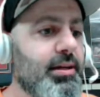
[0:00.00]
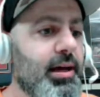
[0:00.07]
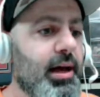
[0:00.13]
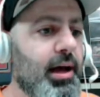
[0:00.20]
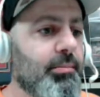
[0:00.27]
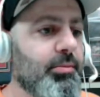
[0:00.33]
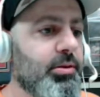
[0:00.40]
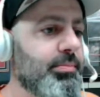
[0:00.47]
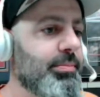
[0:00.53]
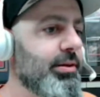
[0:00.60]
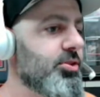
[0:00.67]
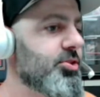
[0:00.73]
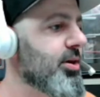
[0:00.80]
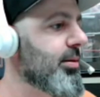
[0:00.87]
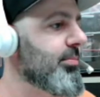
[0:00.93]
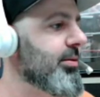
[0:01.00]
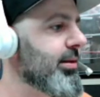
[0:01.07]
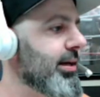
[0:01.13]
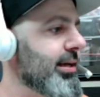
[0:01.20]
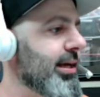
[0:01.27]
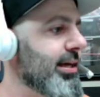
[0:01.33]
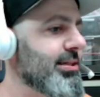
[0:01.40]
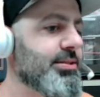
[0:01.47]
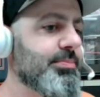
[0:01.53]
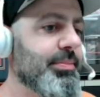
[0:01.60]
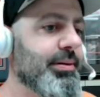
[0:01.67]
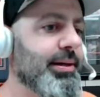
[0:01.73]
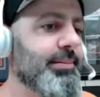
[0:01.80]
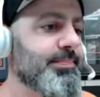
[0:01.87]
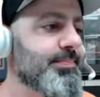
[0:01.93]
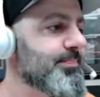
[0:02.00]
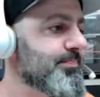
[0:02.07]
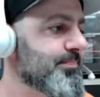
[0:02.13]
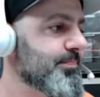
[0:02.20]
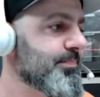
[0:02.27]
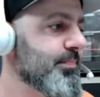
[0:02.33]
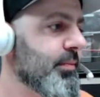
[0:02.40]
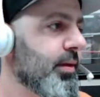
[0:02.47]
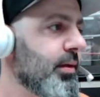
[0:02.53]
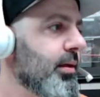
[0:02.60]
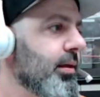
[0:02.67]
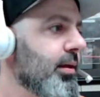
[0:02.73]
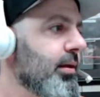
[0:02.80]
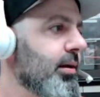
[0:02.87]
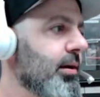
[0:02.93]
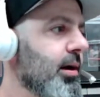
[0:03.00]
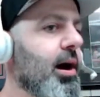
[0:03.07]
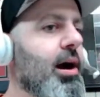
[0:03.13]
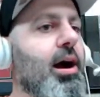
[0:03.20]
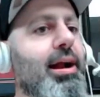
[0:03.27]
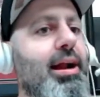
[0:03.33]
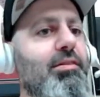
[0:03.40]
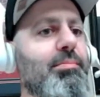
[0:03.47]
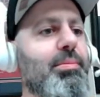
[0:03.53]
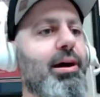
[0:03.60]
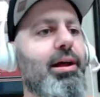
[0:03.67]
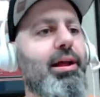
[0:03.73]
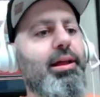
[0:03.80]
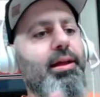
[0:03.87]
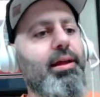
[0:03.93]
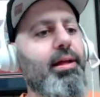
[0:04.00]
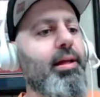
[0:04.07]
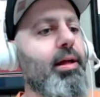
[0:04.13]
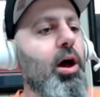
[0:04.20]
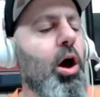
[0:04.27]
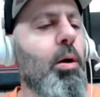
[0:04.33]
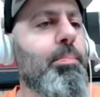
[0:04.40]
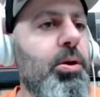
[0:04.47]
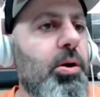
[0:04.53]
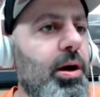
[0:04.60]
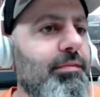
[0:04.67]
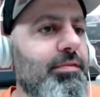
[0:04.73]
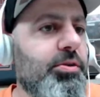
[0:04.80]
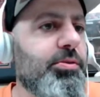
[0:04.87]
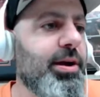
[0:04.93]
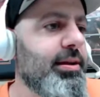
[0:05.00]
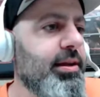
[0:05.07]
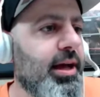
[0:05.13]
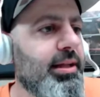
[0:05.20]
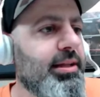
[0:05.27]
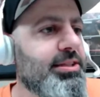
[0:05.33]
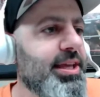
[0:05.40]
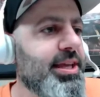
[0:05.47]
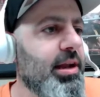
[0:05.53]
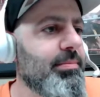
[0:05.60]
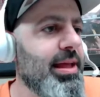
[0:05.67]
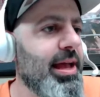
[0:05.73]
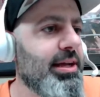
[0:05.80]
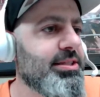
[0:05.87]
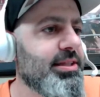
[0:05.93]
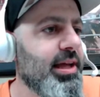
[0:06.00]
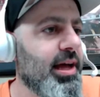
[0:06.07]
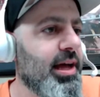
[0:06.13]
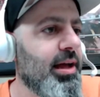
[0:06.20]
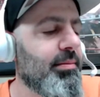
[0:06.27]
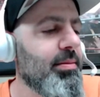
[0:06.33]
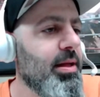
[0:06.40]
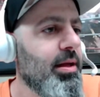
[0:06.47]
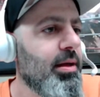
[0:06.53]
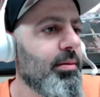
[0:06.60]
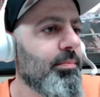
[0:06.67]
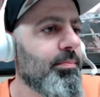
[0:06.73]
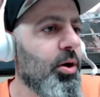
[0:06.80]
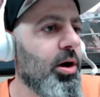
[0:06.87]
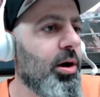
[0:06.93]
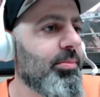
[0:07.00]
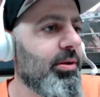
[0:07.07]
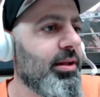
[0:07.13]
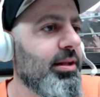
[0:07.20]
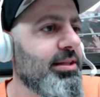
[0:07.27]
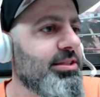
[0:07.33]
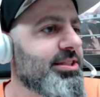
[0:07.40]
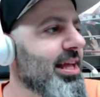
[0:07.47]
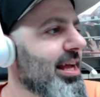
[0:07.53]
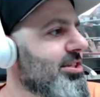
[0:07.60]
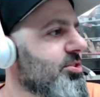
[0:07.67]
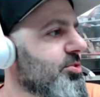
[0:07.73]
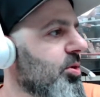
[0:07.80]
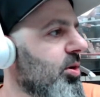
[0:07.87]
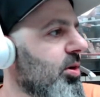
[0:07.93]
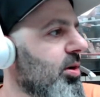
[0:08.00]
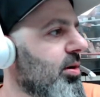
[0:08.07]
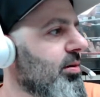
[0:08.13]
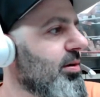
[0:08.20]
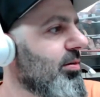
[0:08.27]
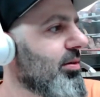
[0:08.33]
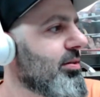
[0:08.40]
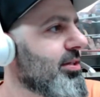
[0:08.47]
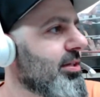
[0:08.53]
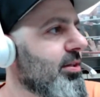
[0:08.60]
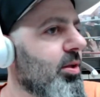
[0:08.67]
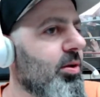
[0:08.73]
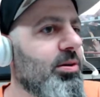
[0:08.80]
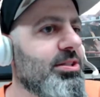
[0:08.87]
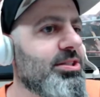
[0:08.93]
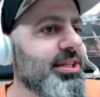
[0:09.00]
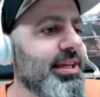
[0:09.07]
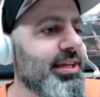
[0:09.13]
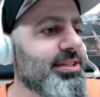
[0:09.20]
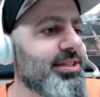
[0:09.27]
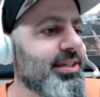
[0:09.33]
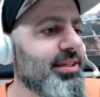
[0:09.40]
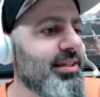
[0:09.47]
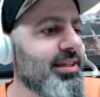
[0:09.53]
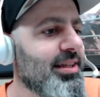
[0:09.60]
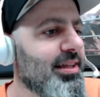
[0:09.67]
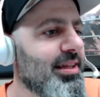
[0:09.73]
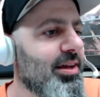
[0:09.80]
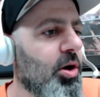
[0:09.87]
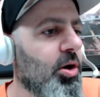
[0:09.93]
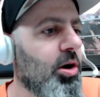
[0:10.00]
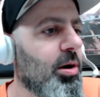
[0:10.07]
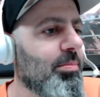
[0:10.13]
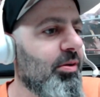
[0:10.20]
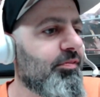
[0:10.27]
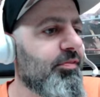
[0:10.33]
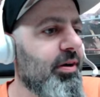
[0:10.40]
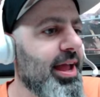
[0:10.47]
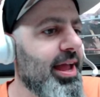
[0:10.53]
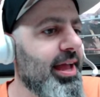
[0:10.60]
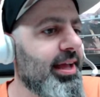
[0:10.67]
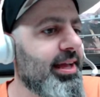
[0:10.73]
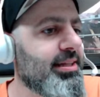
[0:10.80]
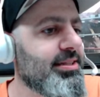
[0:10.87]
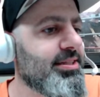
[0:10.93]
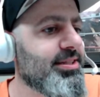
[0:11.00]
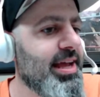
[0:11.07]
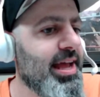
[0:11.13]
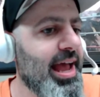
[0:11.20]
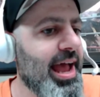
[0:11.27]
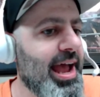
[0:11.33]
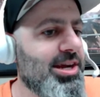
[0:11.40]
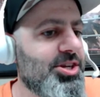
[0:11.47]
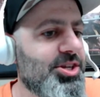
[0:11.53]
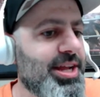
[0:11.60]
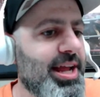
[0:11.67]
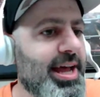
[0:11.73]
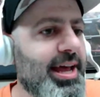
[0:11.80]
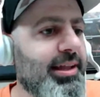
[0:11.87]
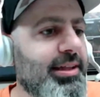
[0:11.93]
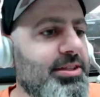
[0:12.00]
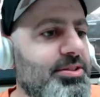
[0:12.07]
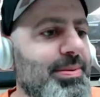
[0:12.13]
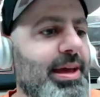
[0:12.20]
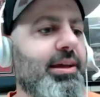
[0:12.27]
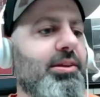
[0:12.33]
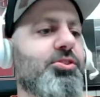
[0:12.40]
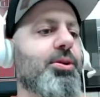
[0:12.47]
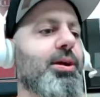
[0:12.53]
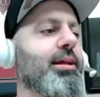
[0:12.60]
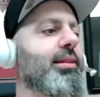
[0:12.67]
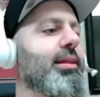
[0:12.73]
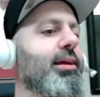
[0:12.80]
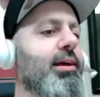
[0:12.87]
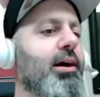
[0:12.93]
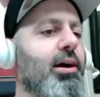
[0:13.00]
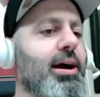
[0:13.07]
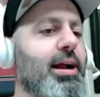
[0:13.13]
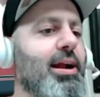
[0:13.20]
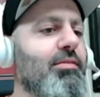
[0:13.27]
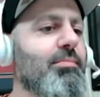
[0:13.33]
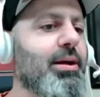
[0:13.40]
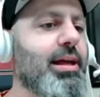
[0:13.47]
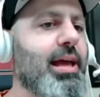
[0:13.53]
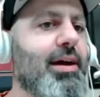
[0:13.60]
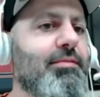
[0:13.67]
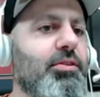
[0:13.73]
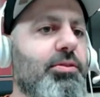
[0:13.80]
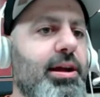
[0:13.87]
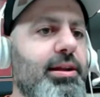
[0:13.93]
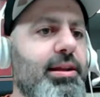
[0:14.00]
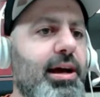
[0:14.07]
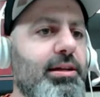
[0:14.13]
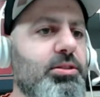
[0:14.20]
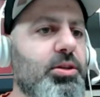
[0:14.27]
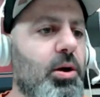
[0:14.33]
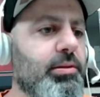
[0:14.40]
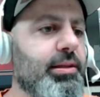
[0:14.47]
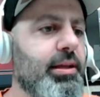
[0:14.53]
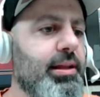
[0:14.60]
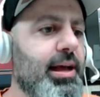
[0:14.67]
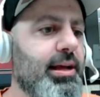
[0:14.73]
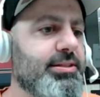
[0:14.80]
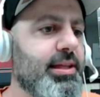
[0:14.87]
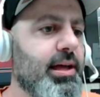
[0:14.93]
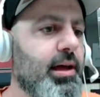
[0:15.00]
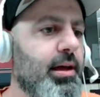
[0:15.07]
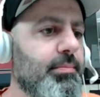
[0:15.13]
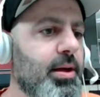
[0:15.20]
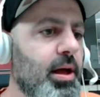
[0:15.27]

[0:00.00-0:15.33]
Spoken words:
I'm going to be in trouble, I guess. But all right, everybody. Hope you all have a great night. Let's get them next time. Barbara, let's stay strong. It's a long season. Horrible for Hagens. Hashtag, let's make it trending. All right, everybody. Have a great night. Talk to you next time.